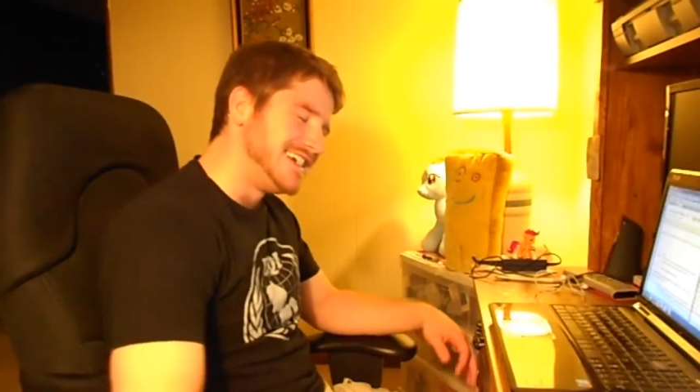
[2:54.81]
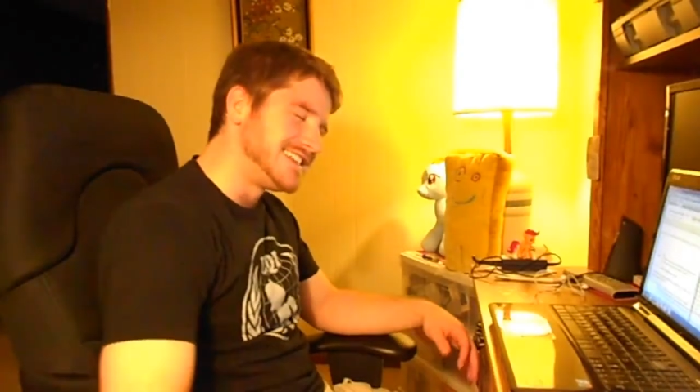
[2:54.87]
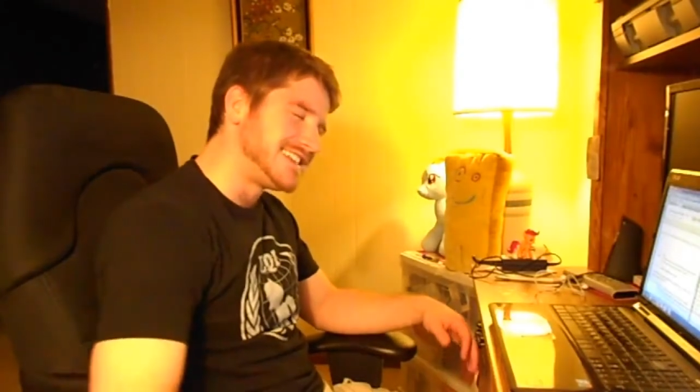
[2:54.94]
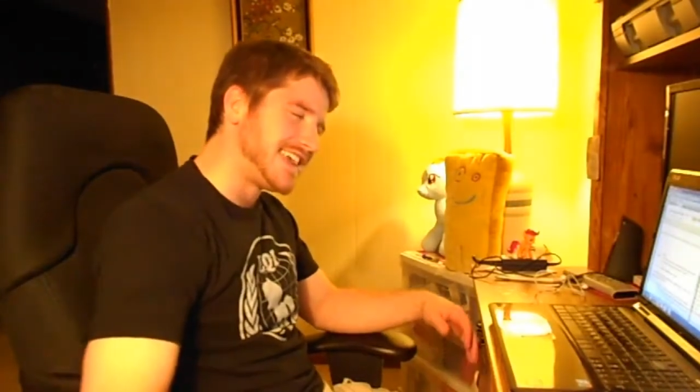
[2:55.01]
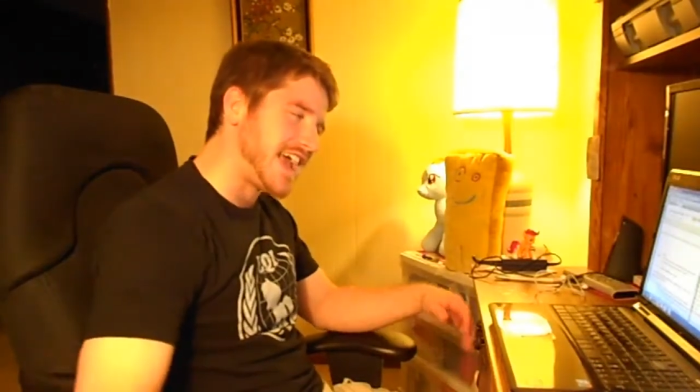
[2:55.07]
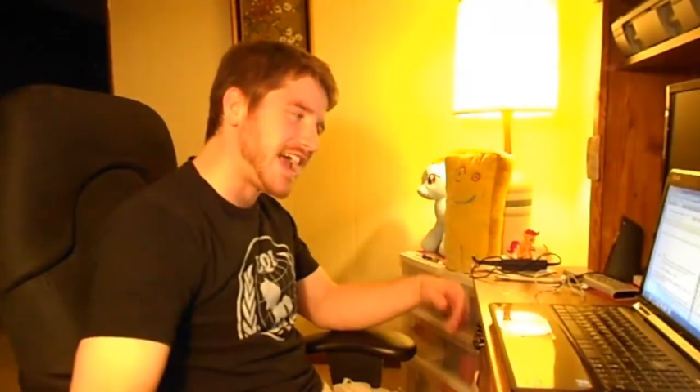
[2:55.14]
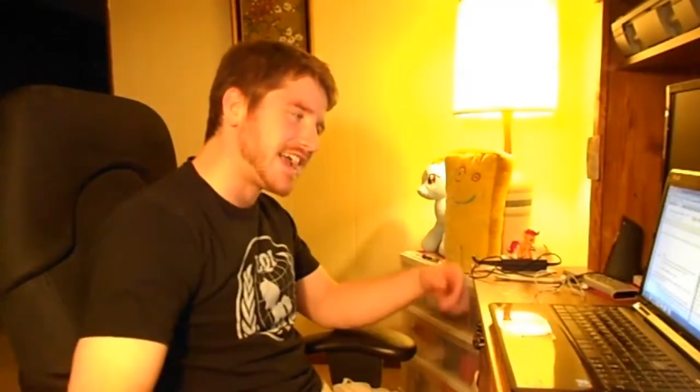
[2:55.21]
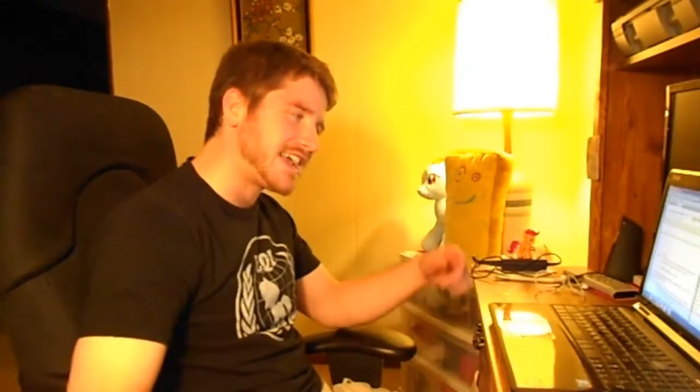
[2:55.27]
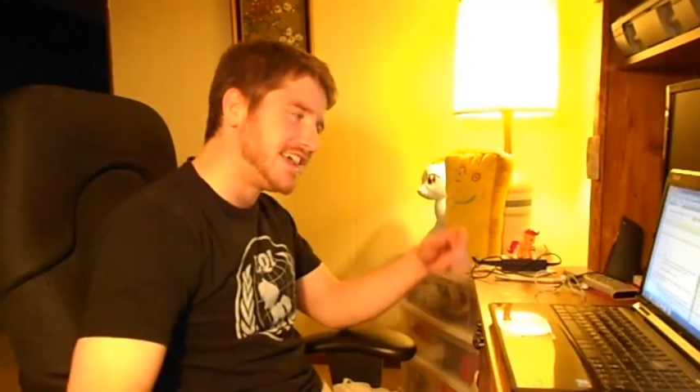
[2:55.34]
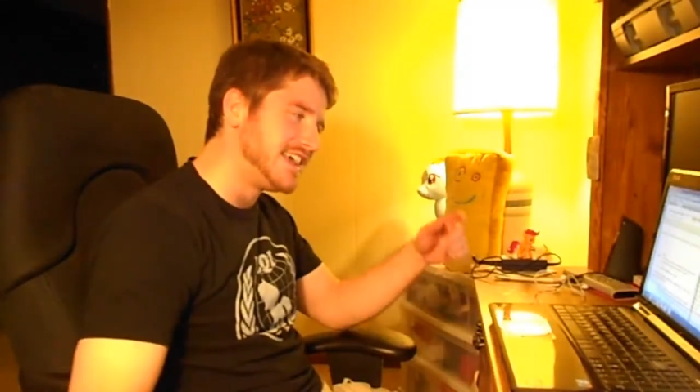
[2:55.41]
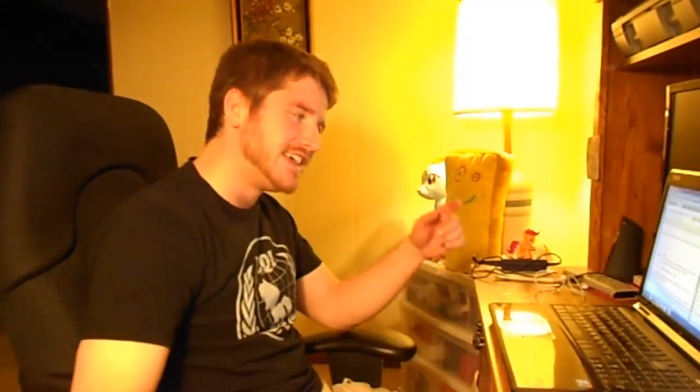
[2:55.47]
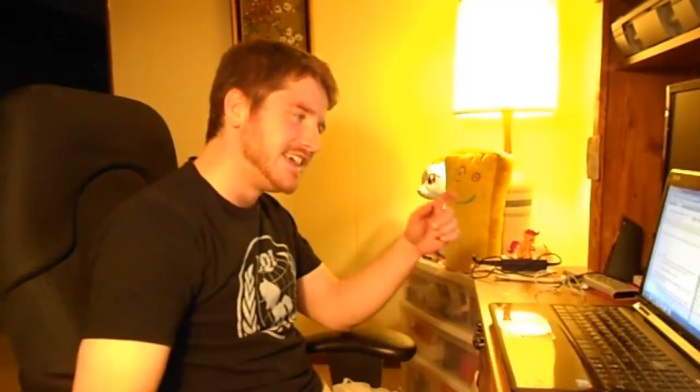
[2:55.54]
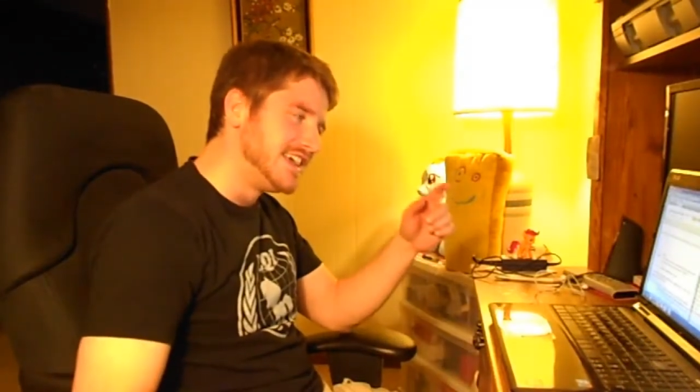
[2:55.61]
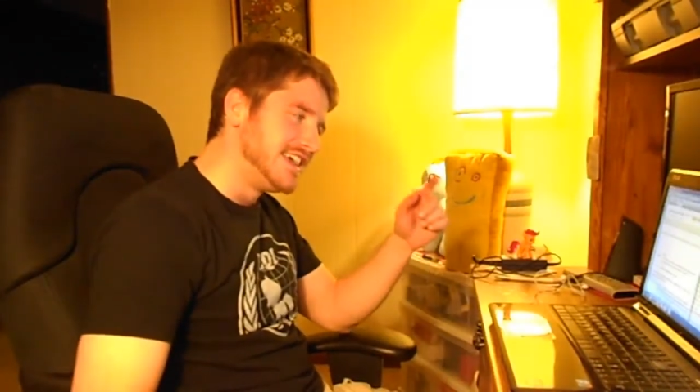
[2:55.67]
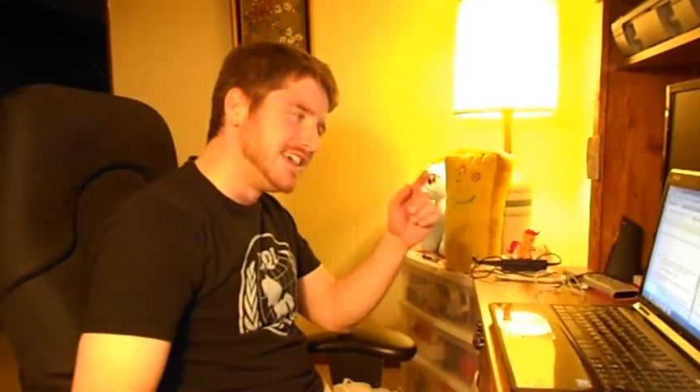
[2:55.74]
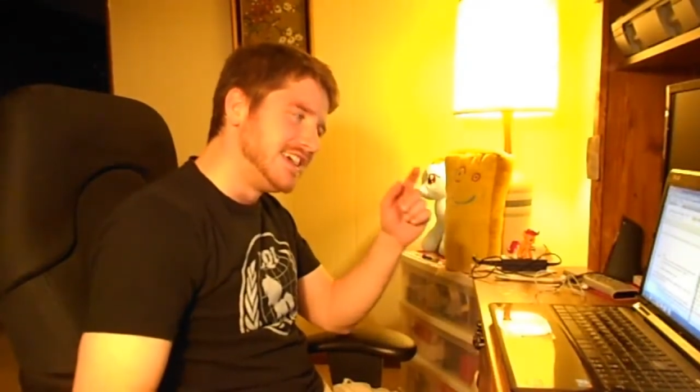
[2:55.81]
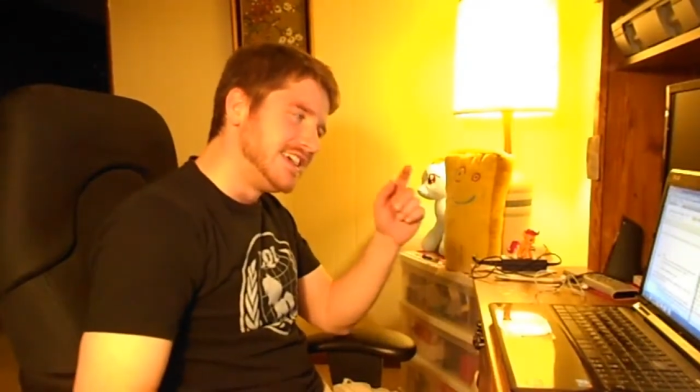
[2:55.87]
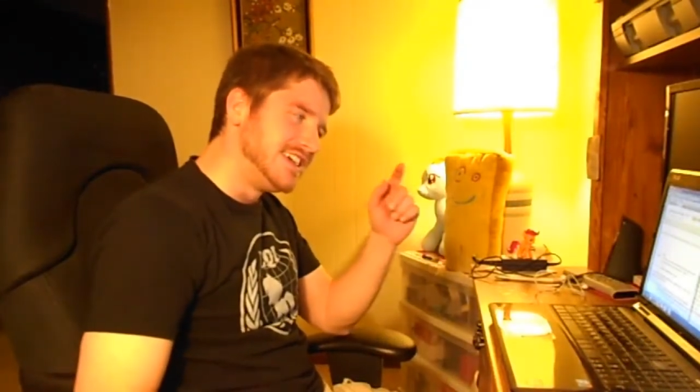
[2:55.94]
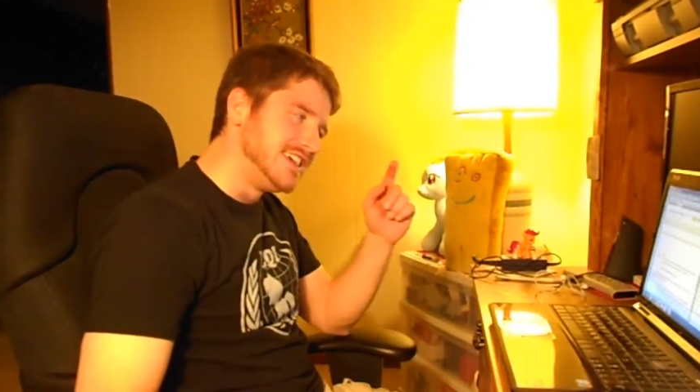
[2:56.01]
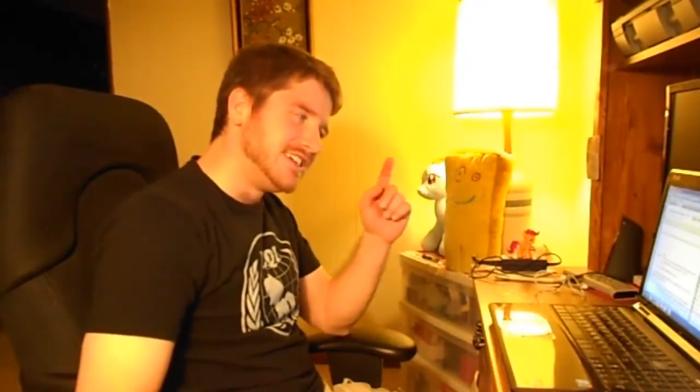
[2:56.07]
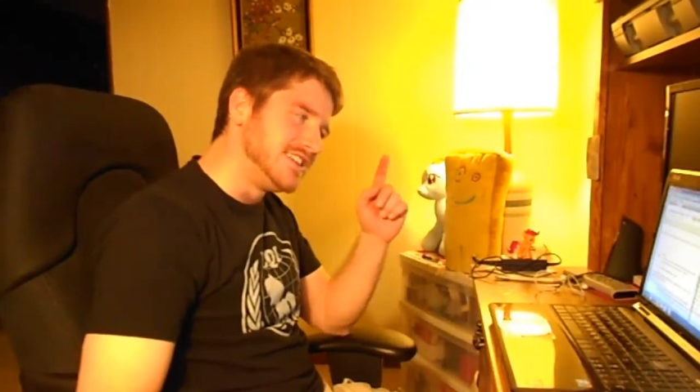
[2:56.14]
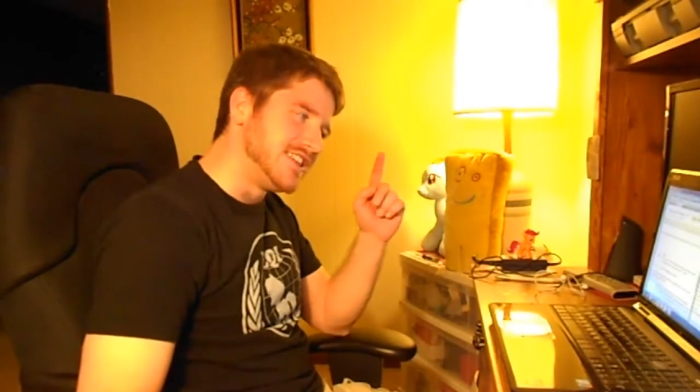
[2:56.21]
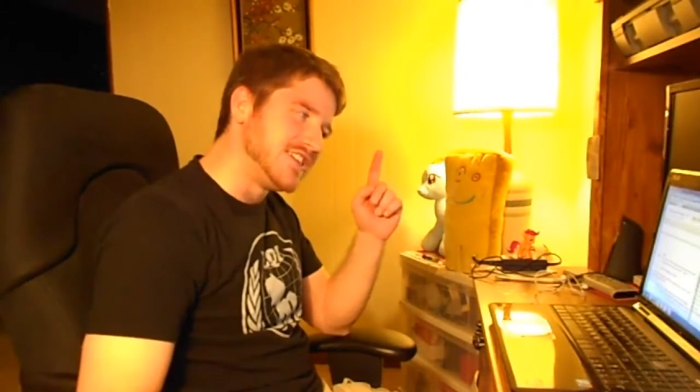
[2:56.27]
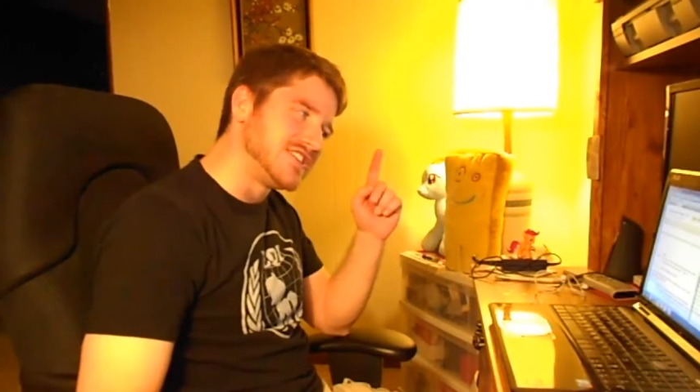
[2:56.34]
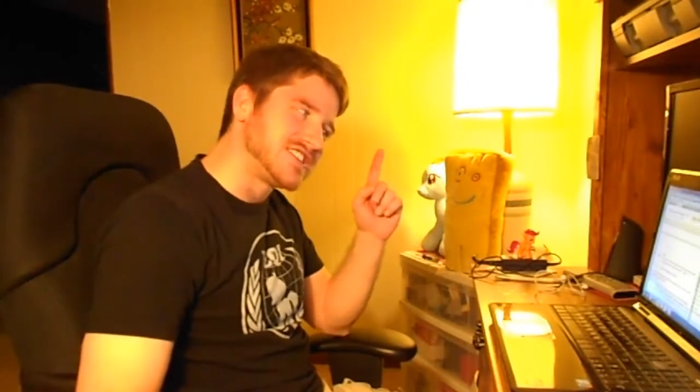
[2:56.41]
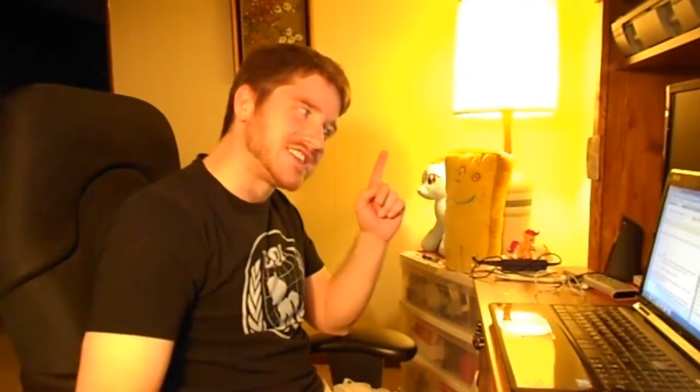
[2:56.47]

Tech, there's